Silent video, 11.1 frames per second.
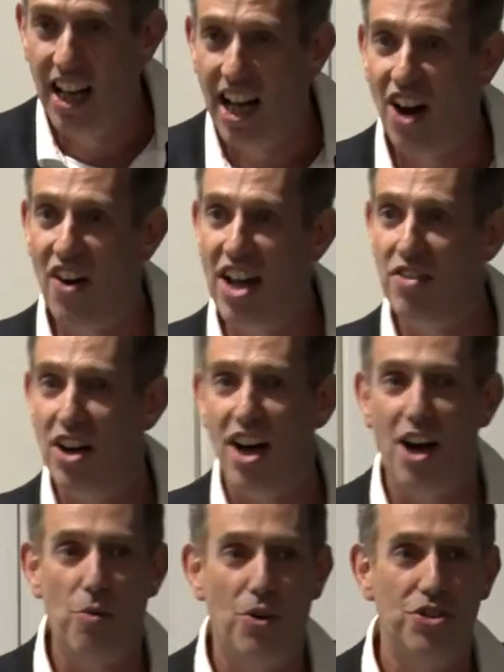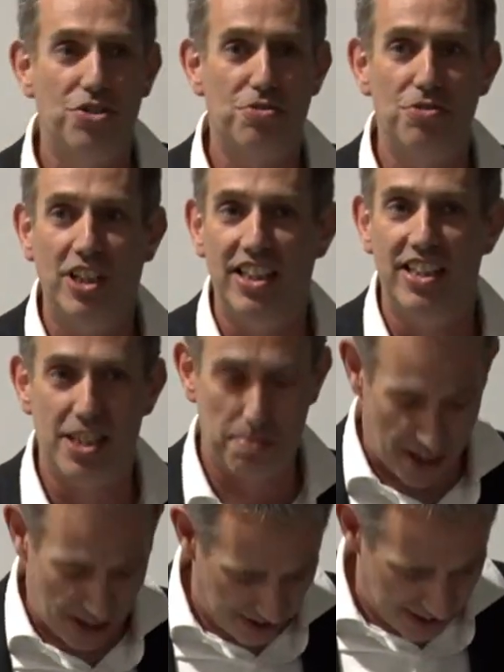However, I want to really
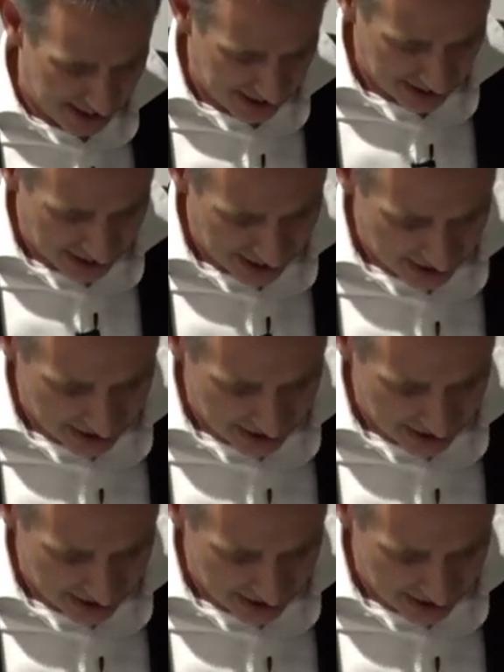dispel this, uh,